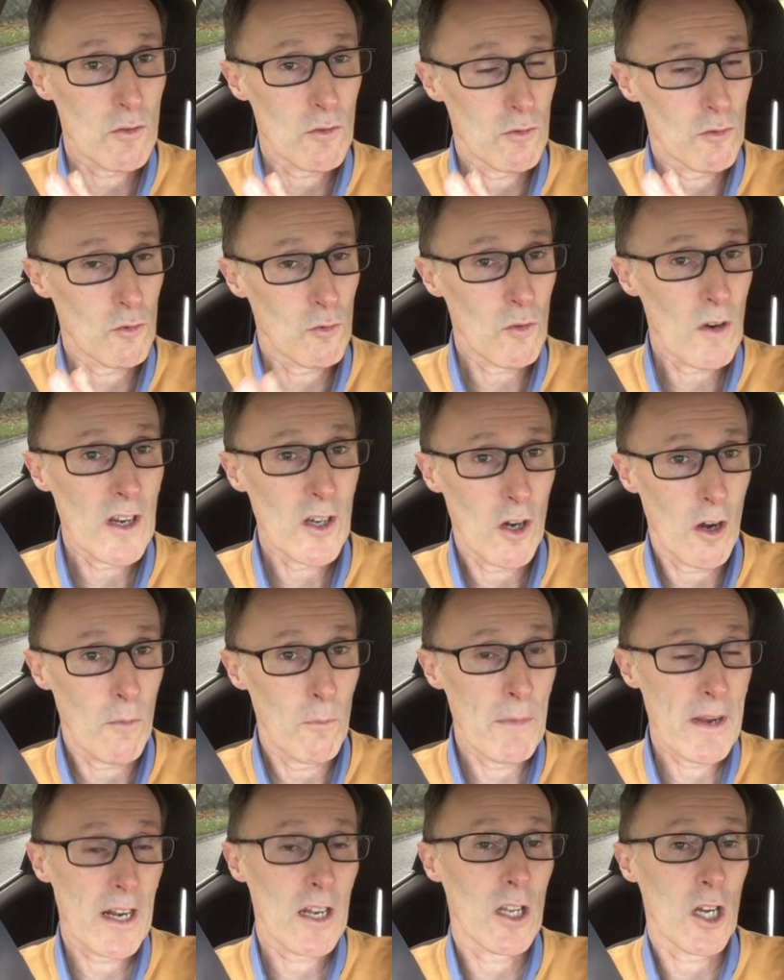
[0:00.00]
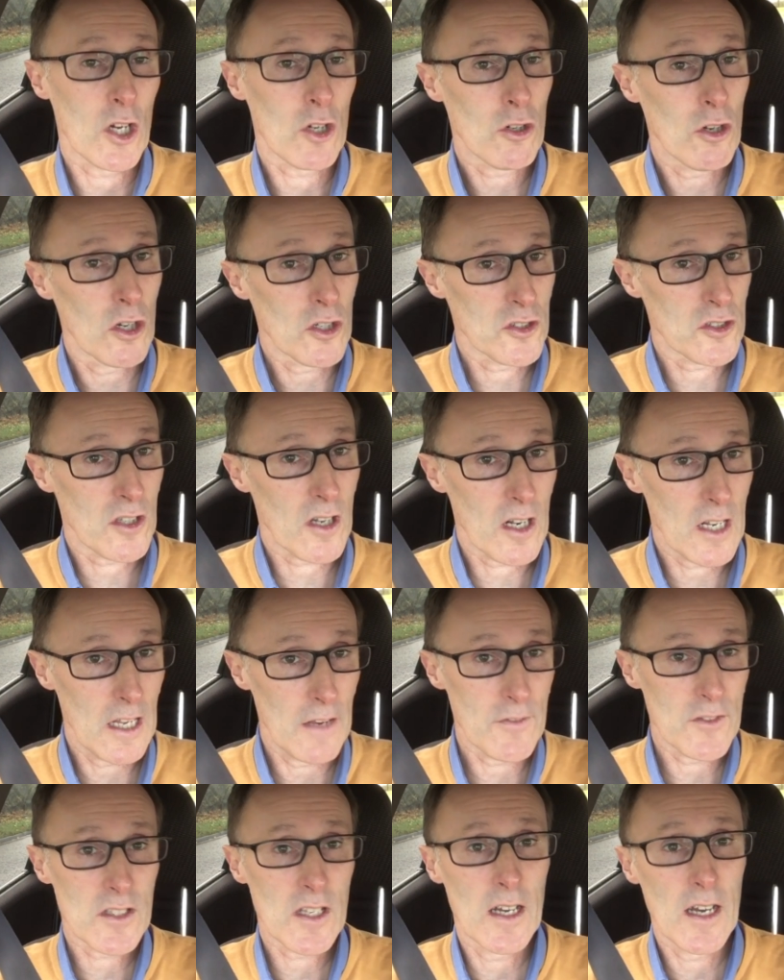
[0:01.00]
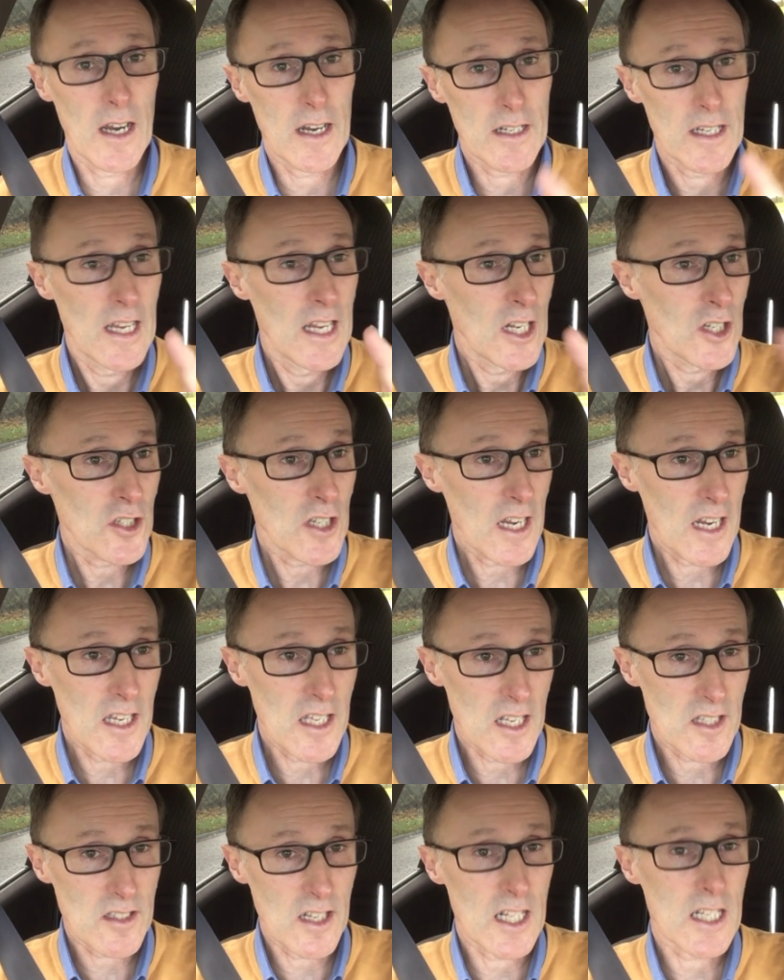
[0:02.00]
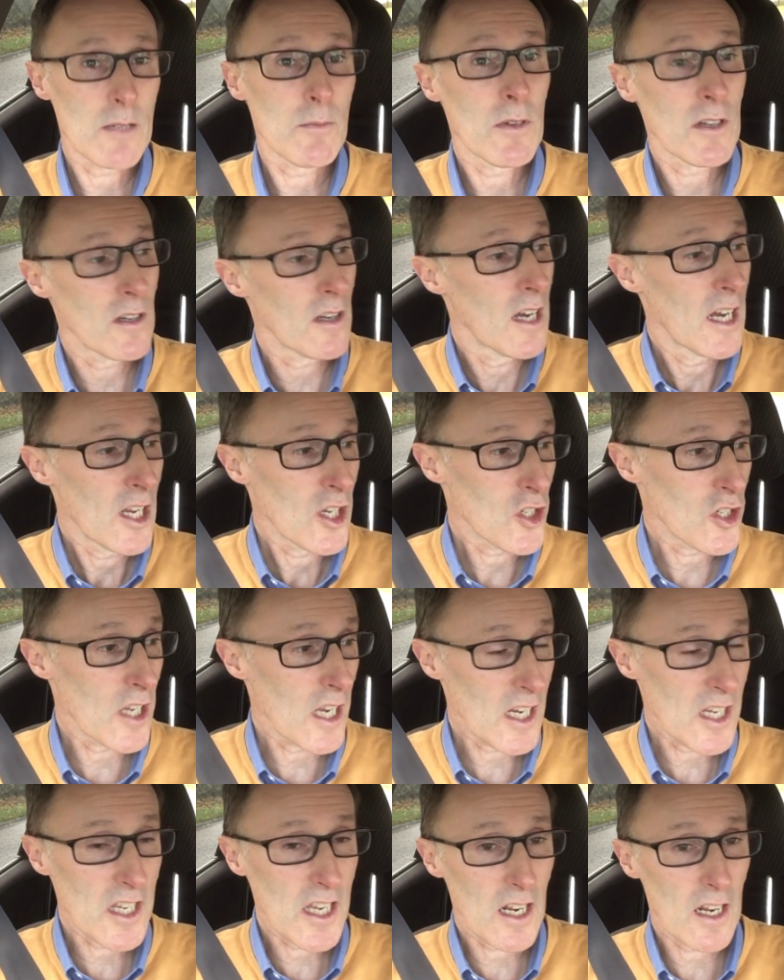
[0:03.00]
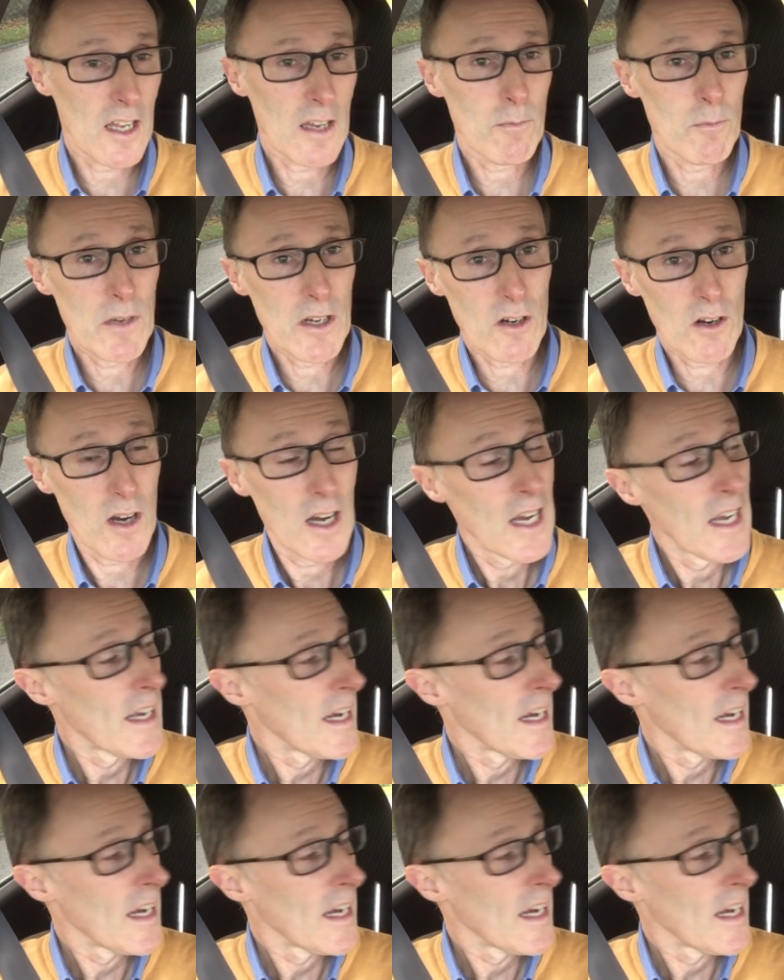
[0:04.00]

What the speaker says: right or middle across to the left side, checking your centre mirror, checking your left mirror,